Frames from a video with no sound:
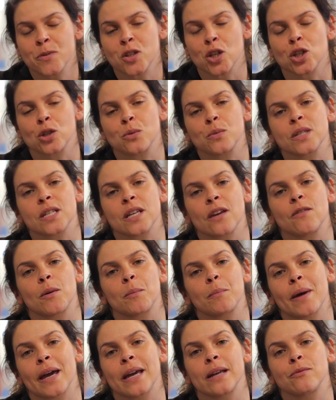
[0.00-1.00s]
So she was
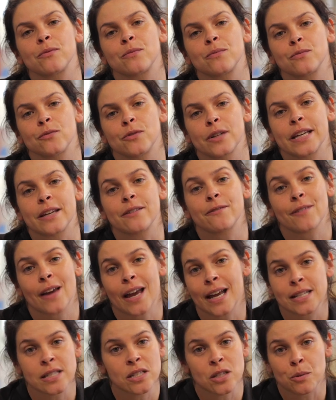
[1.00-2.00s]
given pain relief
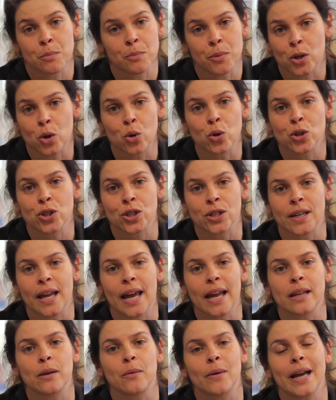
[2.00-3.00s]
as a precaution
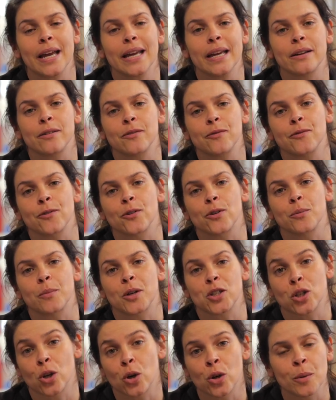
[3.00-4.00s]
anyway, and for a
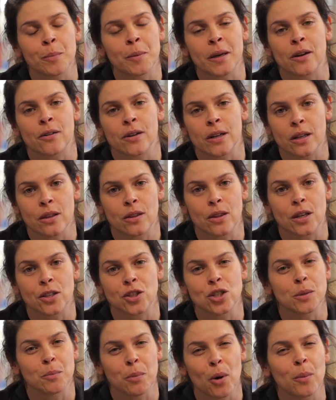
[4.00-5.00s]
much longer period
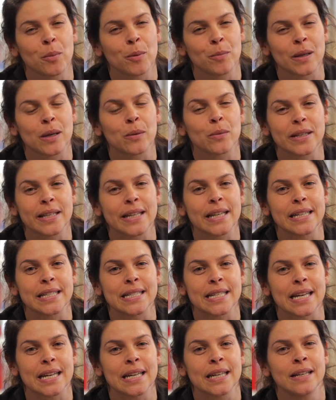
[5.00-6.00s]
than she probably would
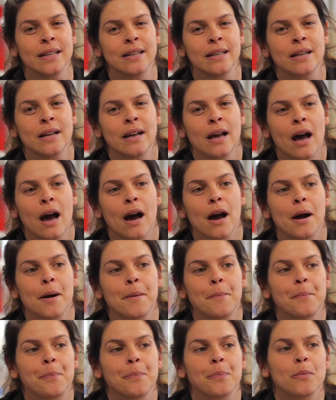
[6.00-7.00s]
need it.
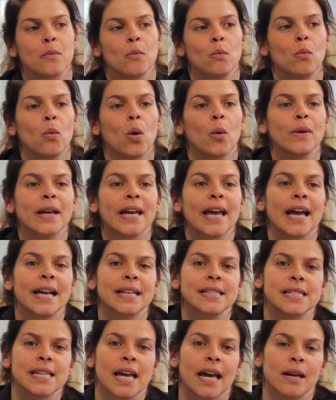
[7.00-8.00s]
What we
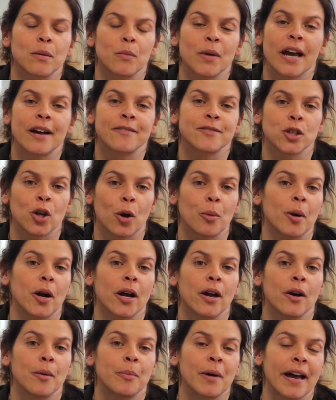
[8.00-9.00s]
can say, and we have to go
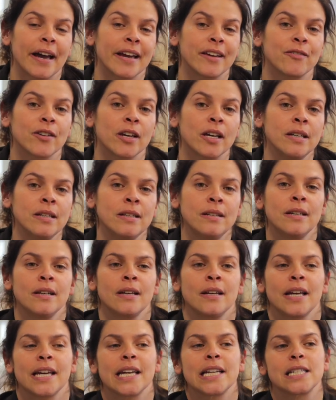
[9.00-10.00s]
by her behaviour,
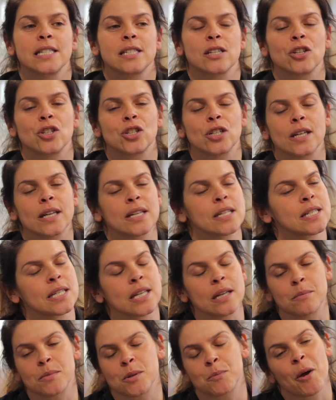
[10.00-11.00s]
is that she has
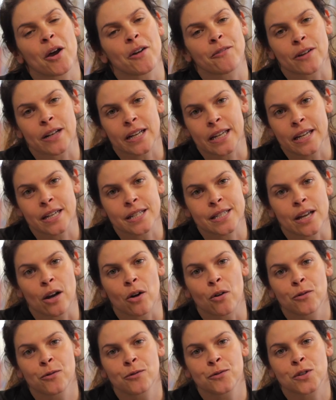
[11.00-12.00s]
seemed perfectly
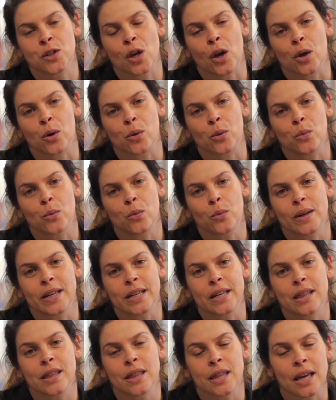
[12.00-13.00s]
herself. So
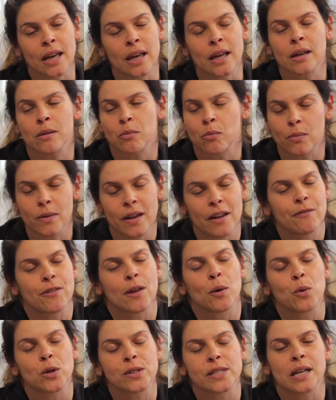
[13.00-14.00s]
we think if
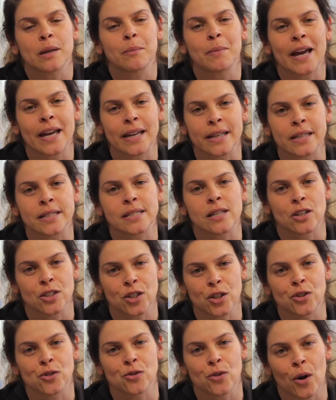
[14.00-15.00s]
there was any pain, it's
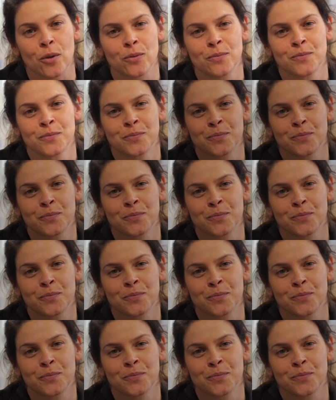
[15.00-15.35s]
under control.